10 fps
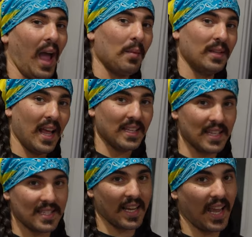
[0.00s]
I am a
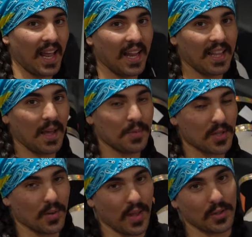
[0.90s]
dentist. I can't end the
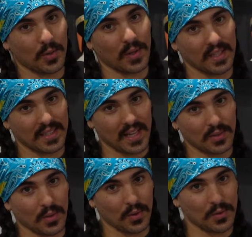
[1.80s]
episode without doing a
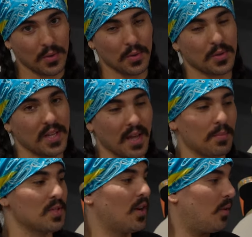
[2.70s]
dental tooth
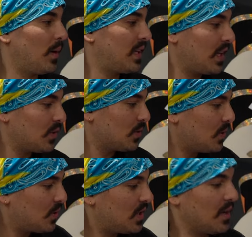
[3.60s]
tip. So my dental
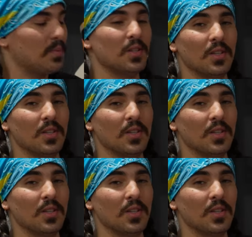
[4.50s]
tooth tip to